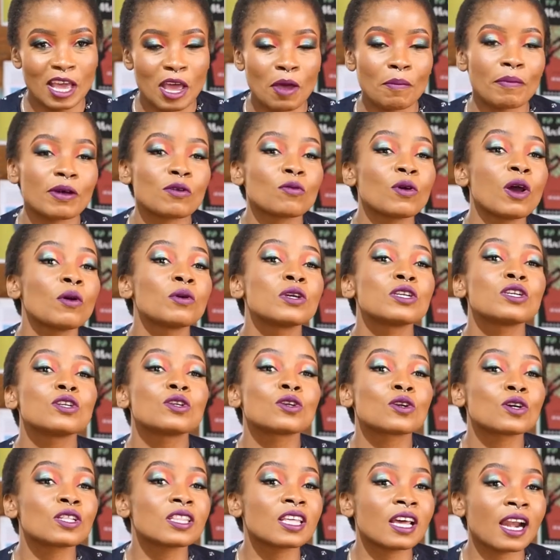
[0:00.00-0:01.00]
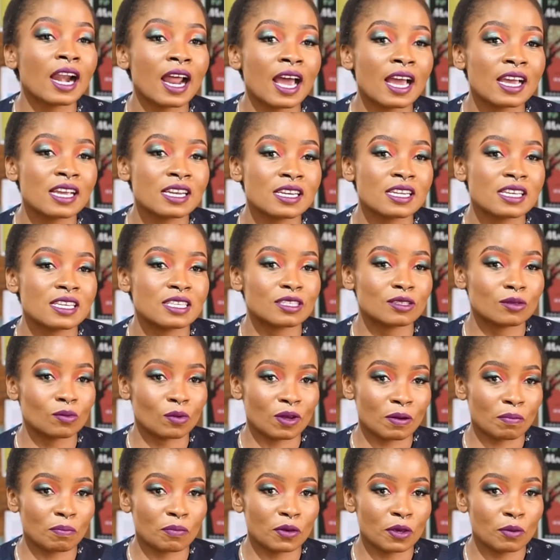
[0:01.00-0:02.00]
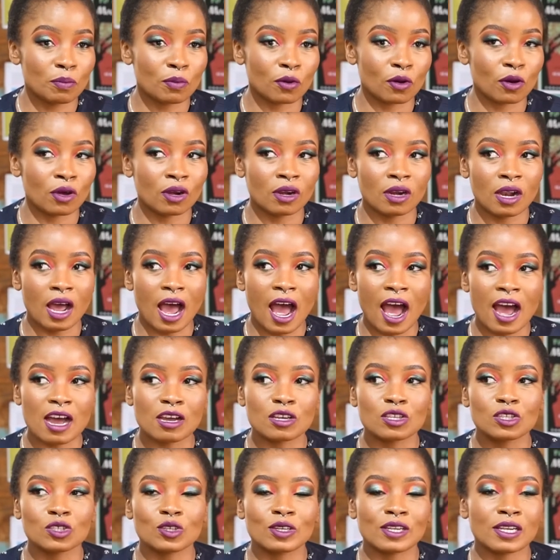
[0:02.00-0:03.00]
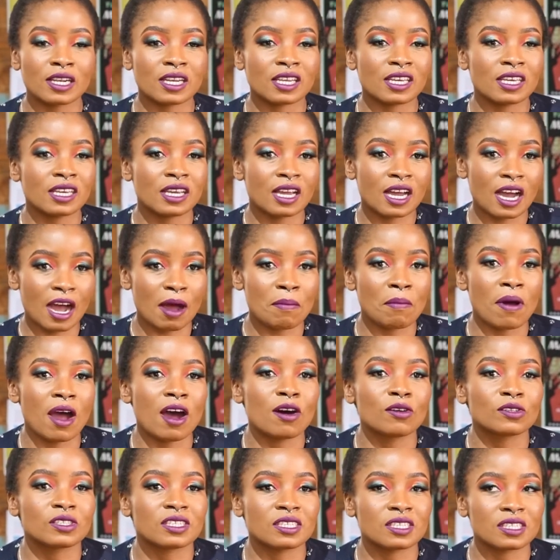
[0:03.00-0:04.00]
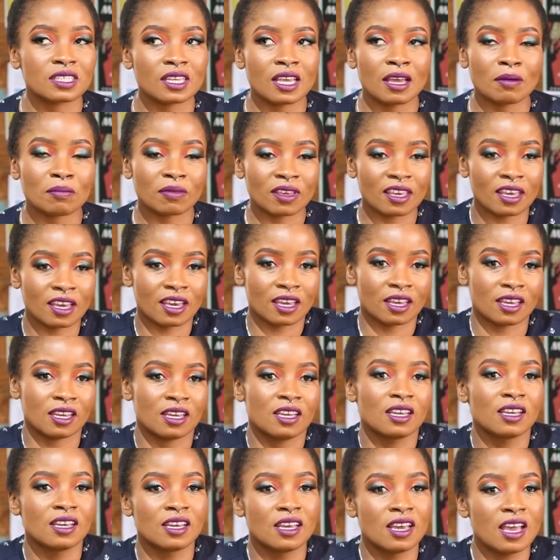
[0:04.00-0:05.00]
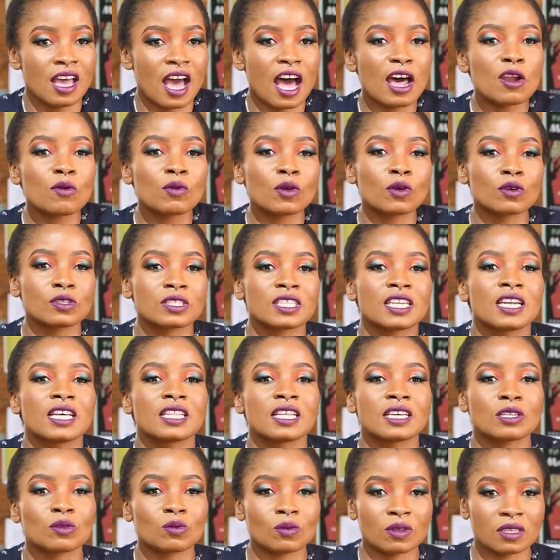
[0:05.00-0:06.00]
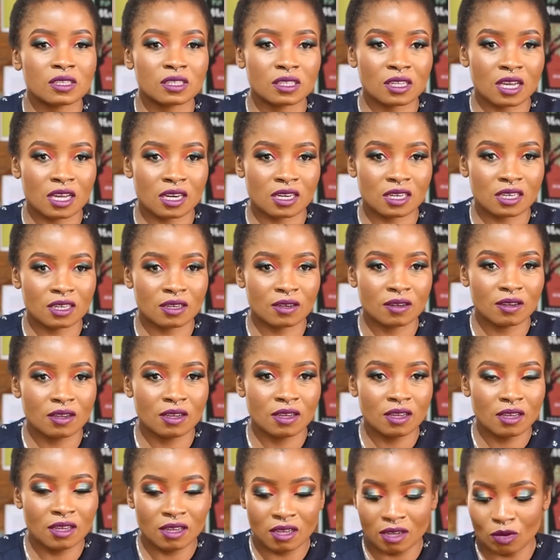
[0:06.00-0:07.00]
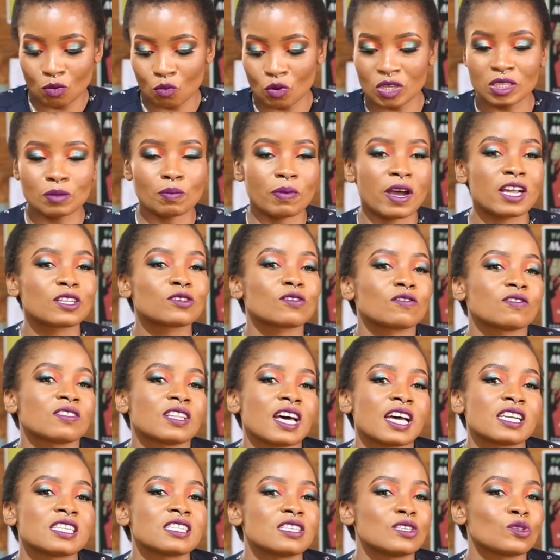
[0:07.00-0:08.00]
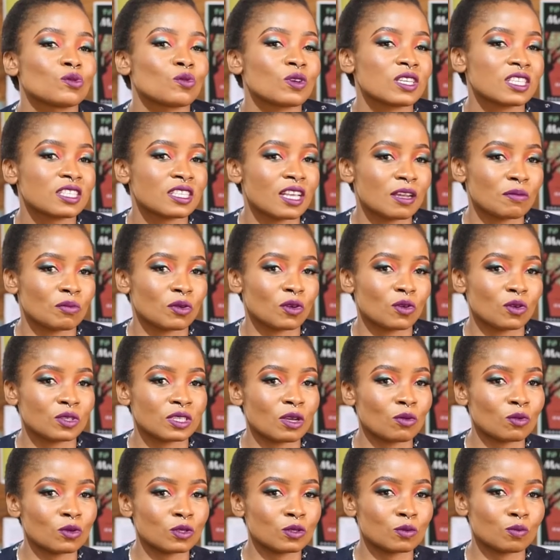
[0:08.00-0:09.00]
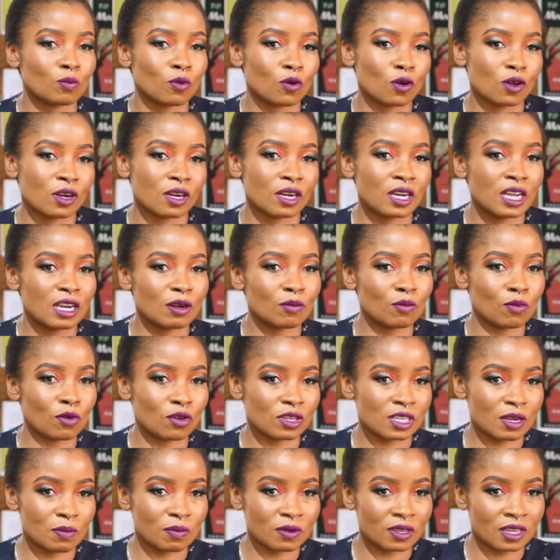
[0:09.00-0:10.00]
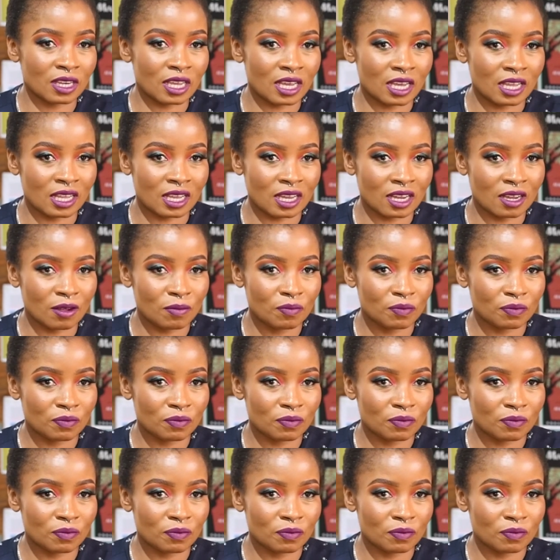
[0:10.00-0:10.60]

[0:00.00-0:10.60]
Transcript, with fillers: But where we draw the line is when people actually come out and say, I'm gay, and we consider that Western. Which part of that is Western? Because I was born and brought up in Kenya.